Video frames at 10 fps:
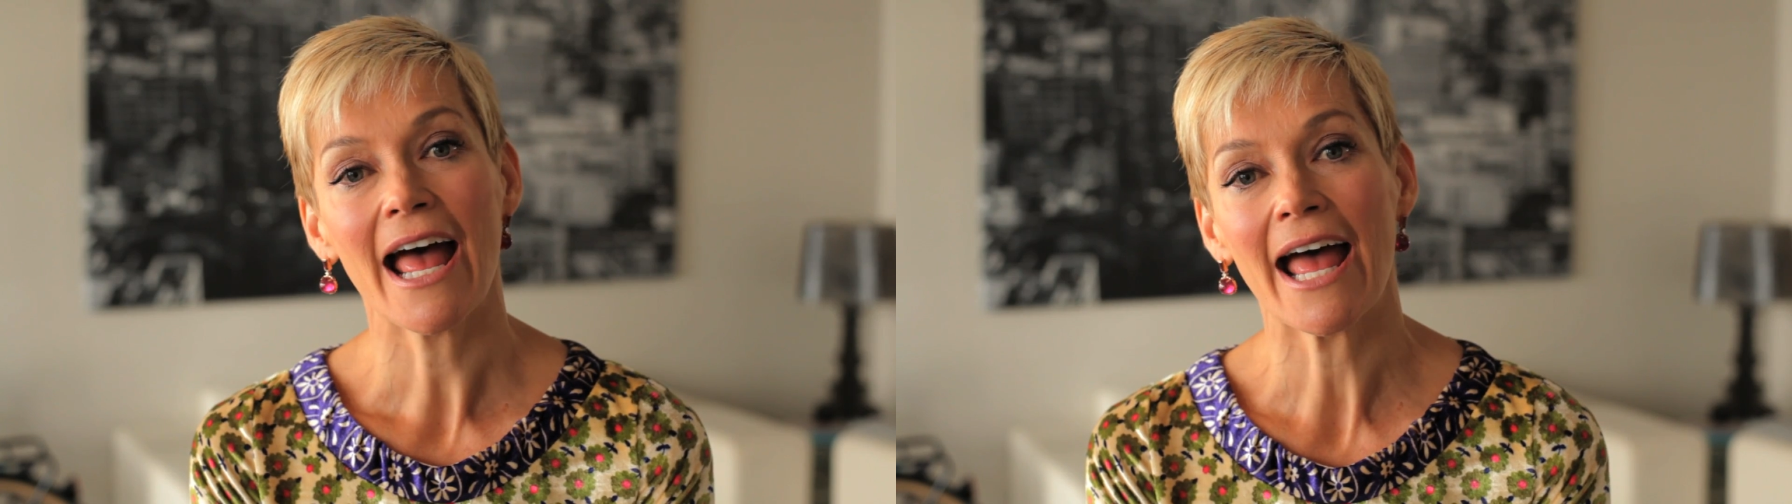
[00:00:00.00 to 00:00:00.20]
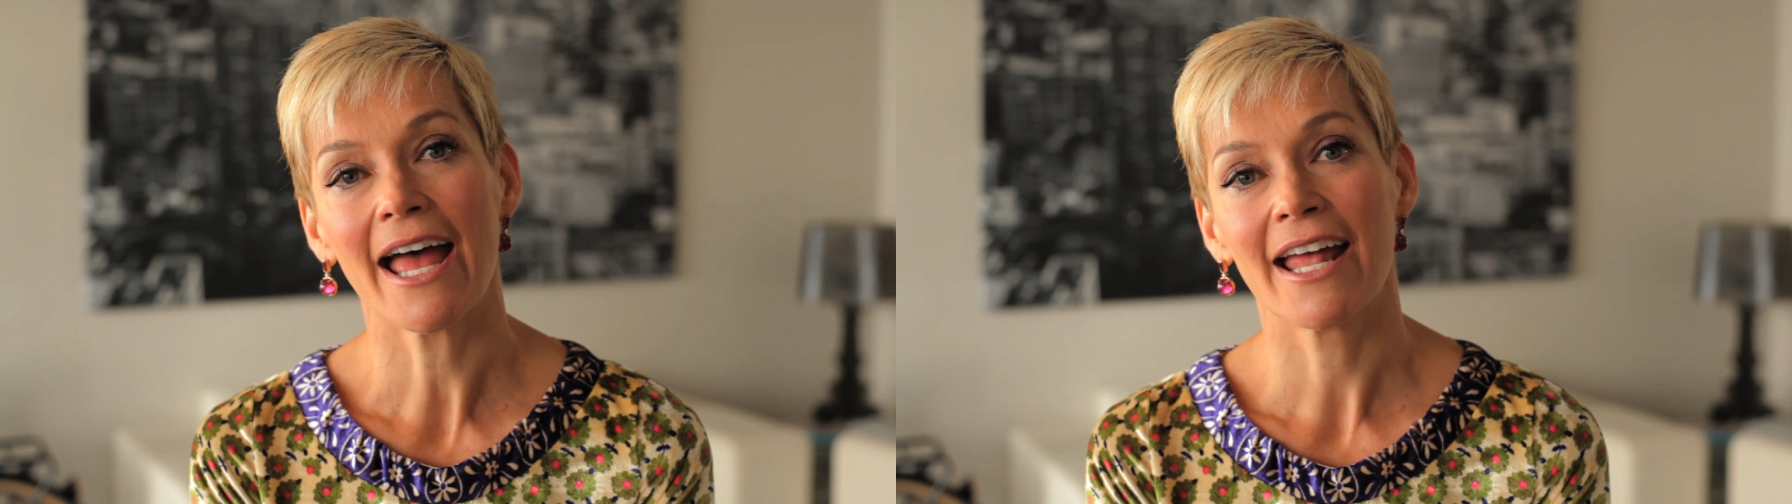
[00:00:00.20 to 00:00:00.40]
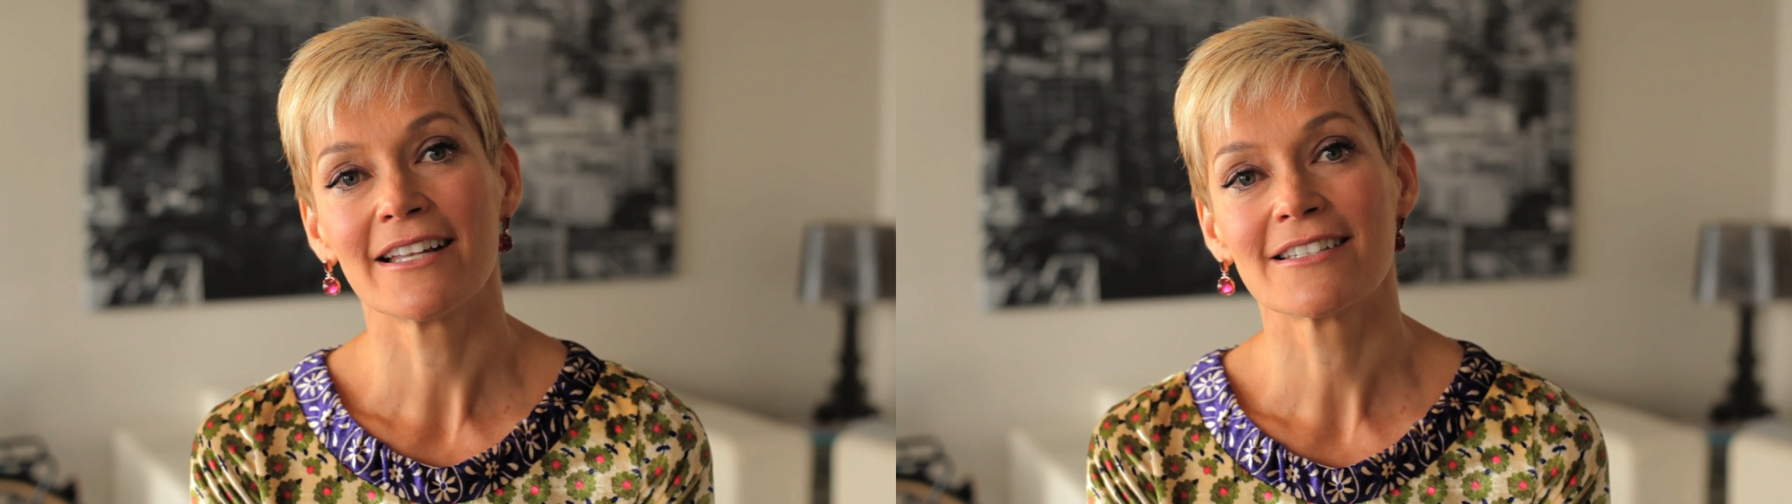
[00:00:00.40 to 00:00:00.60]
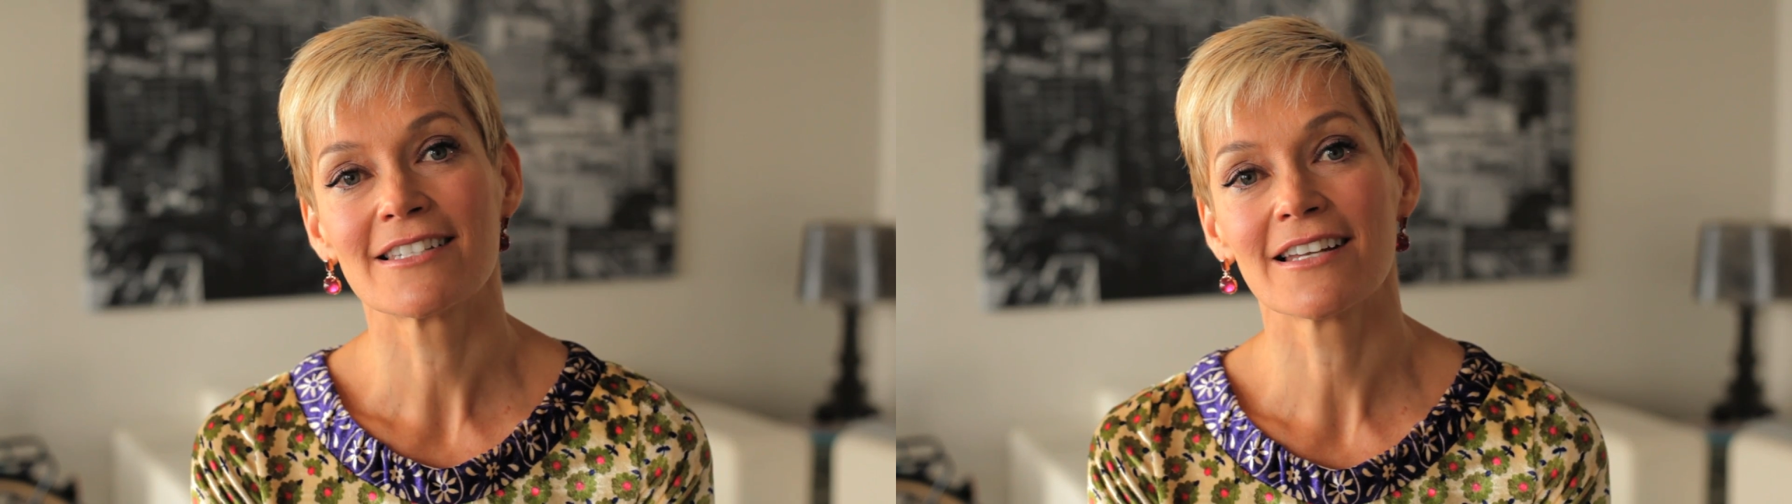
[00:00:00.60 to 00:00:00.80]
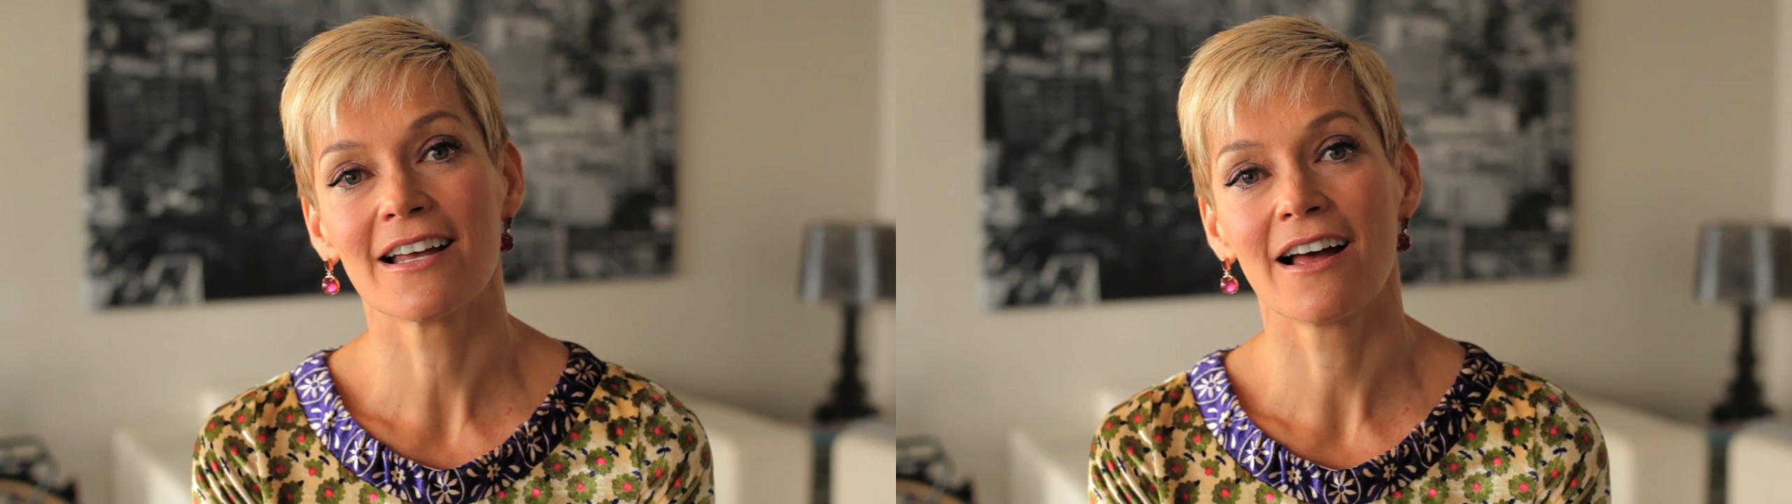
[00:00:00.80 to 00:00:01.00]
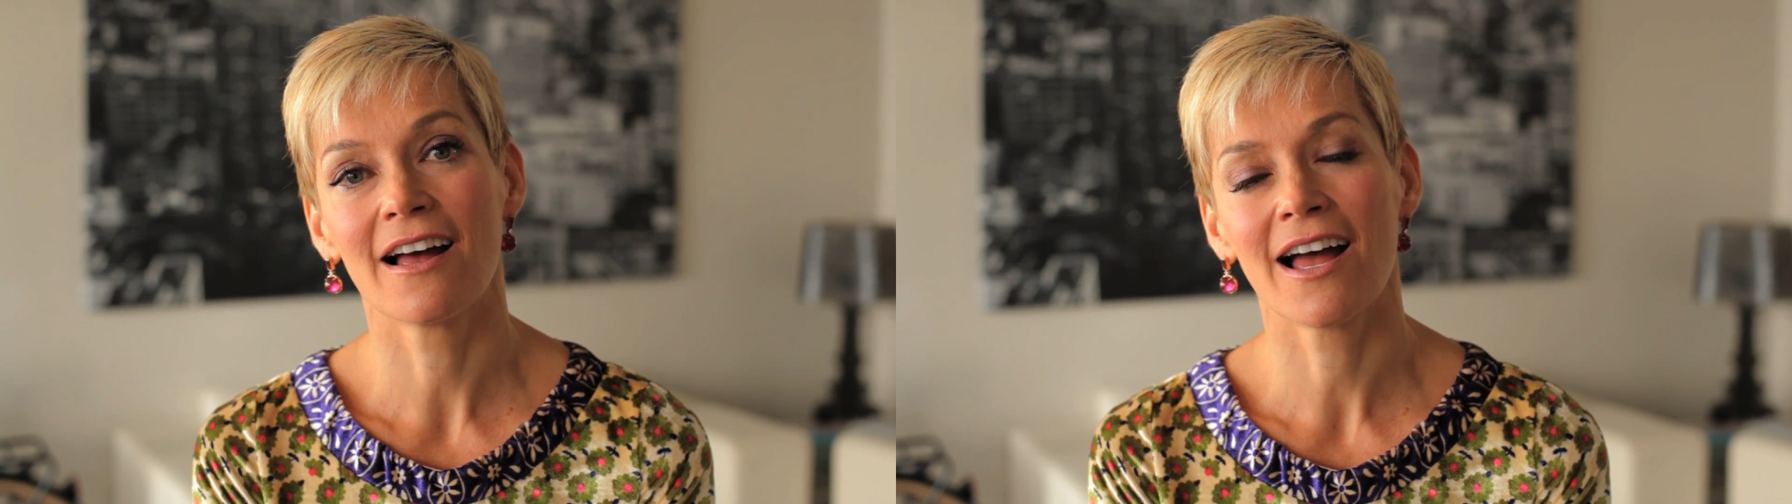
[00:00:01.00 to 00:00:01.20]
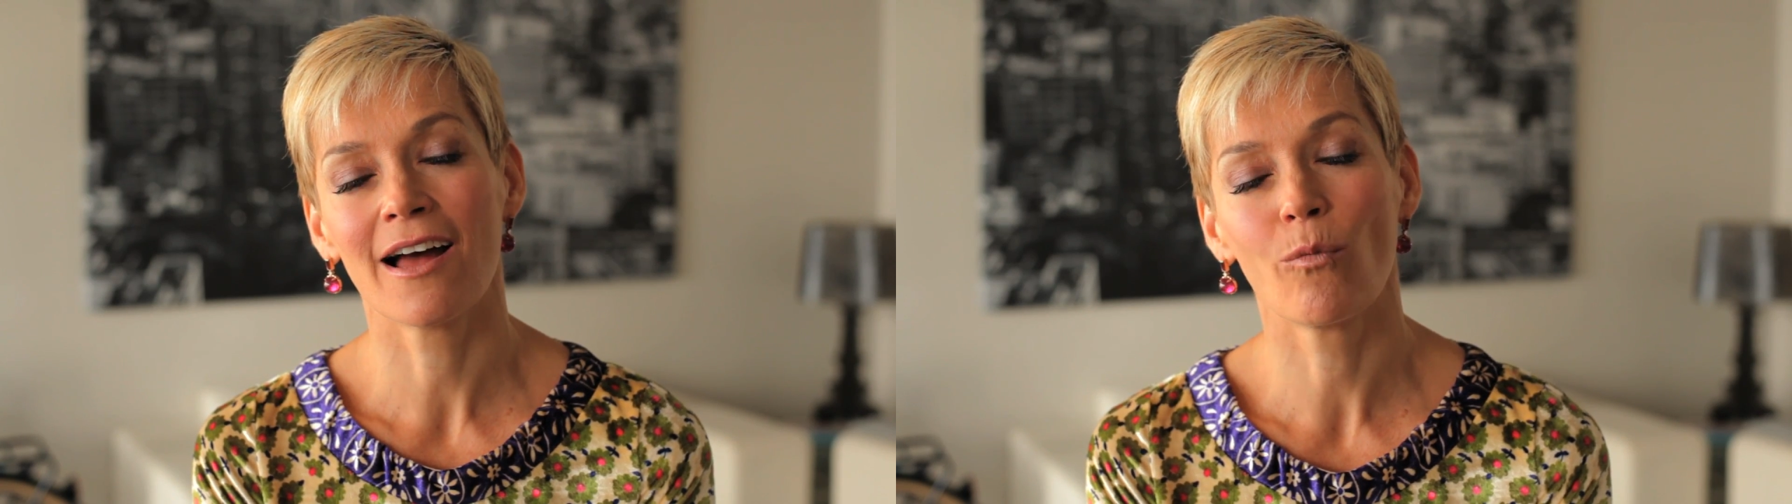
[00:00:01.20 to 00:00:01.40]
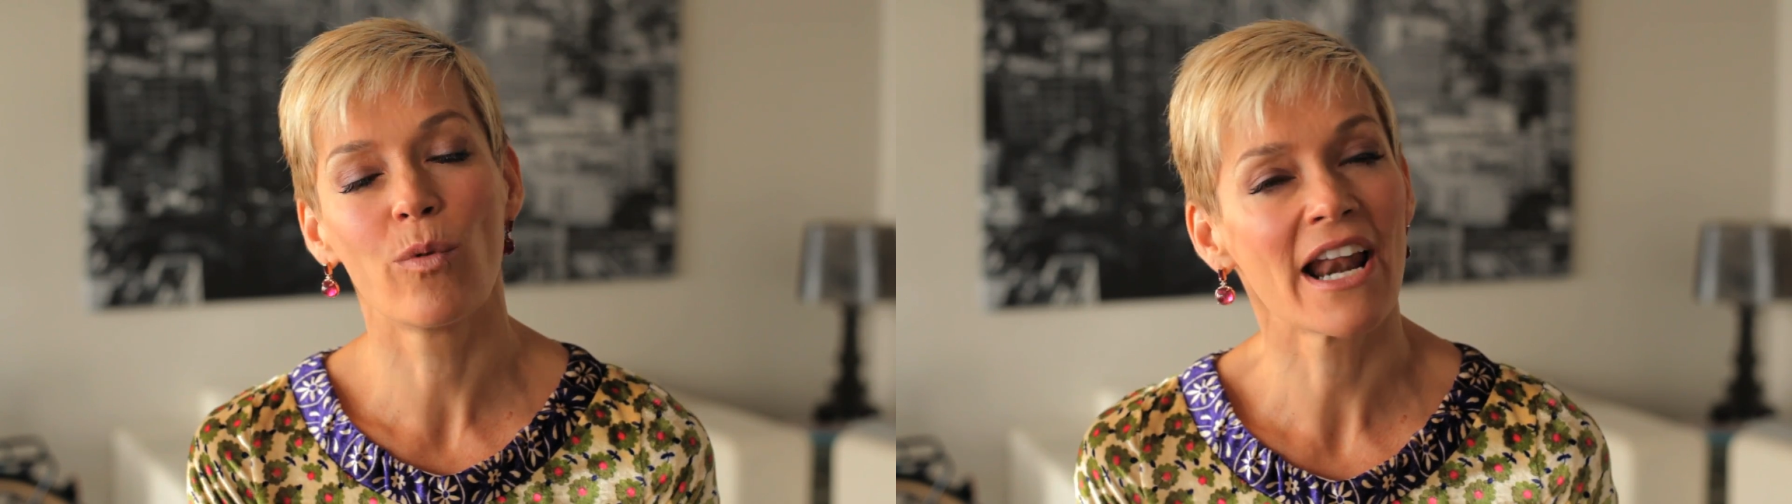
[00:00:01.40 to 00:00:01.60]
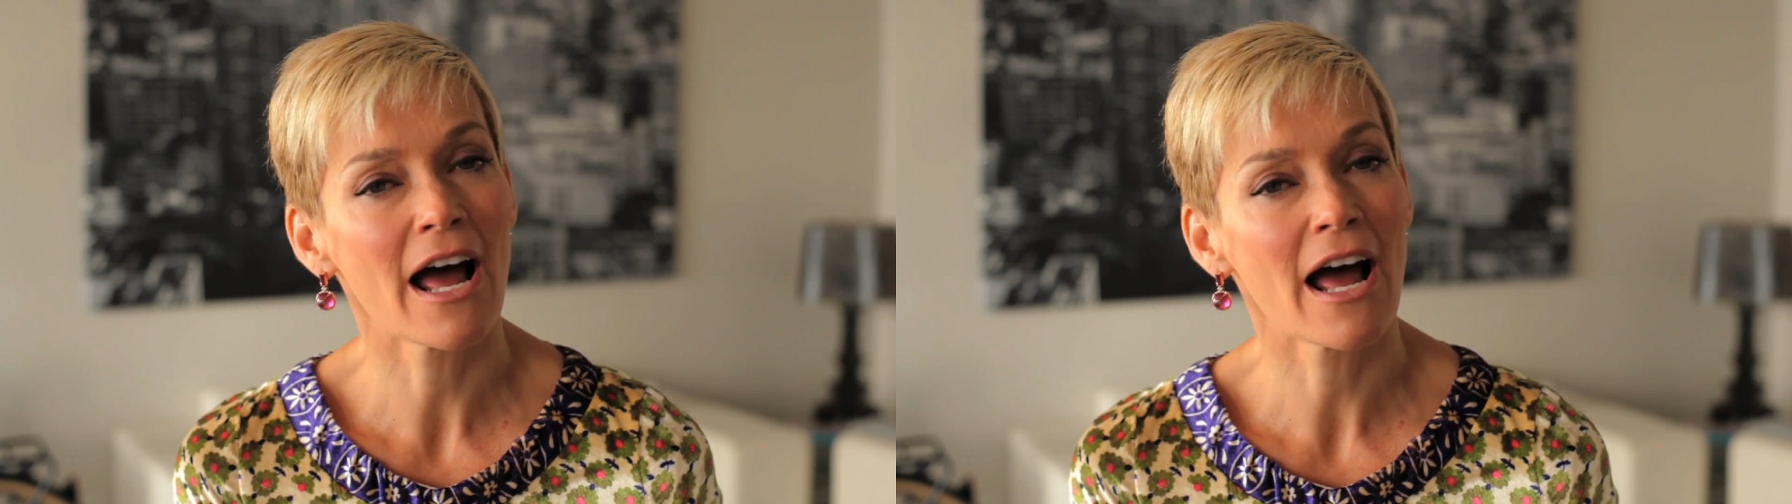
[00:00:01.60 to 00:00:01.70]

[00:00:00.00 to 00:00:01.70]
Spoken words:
and when